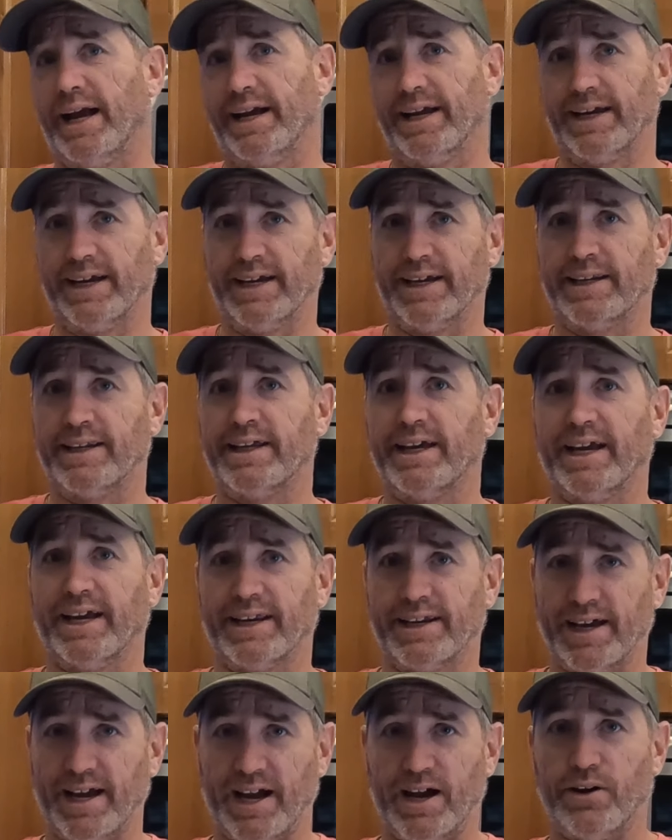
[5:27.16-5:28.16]
in
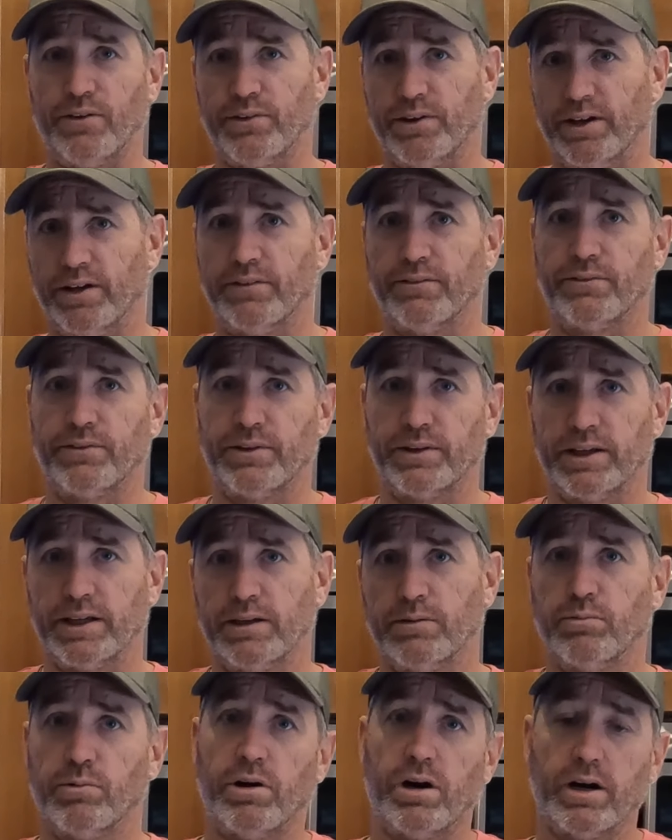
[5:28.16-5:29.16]
and out of
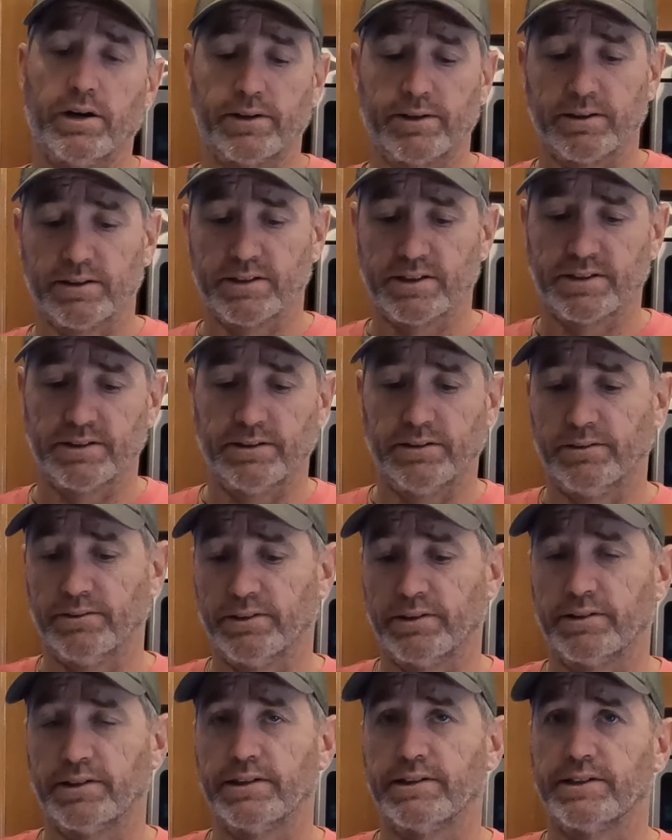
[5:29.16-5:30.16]
the water. So
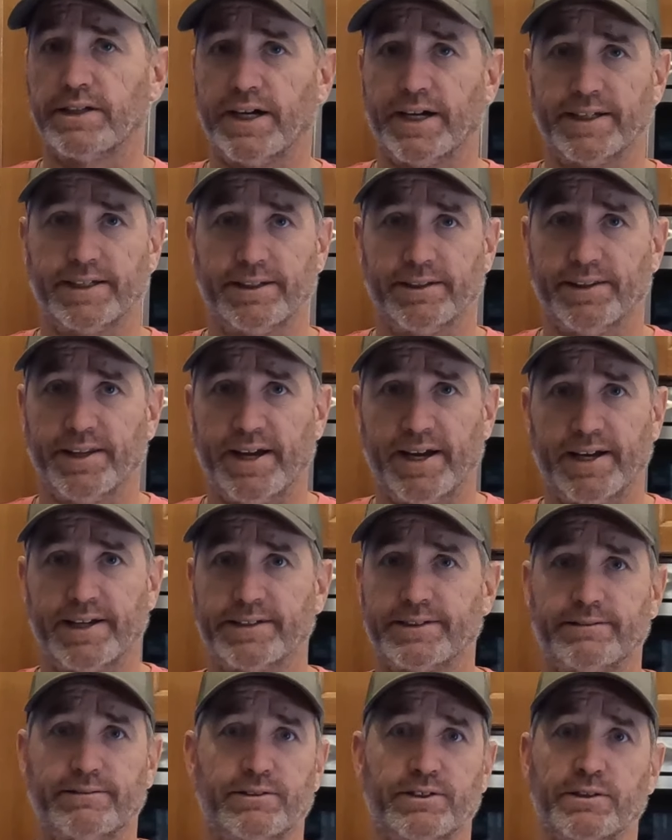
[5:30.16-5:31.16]
they're designed to
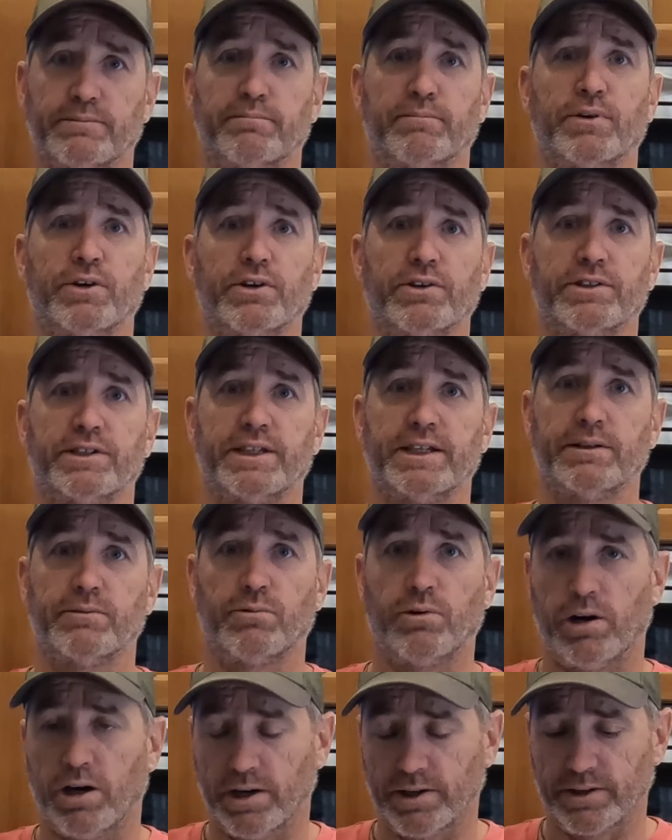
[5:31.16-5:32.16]
last submerged in
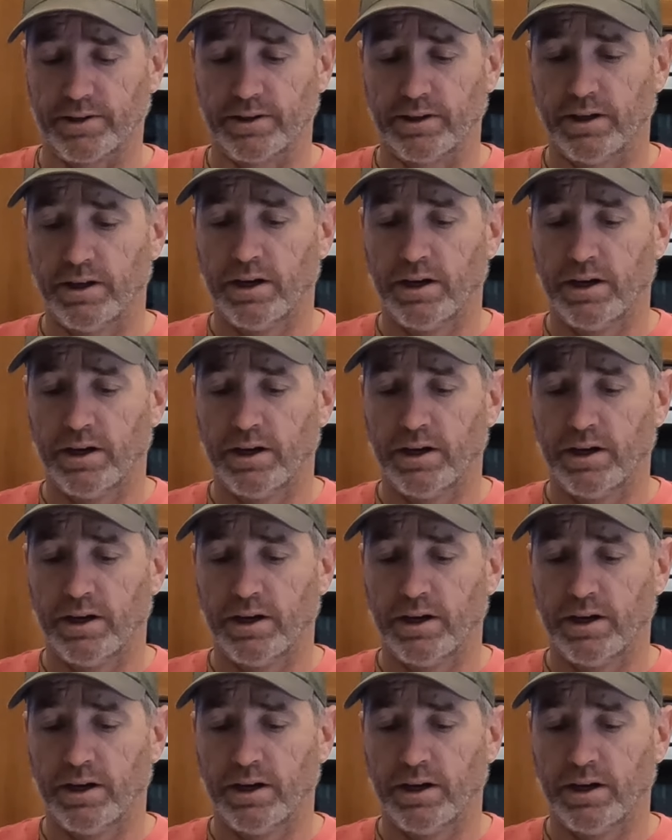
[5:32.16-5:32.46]
water.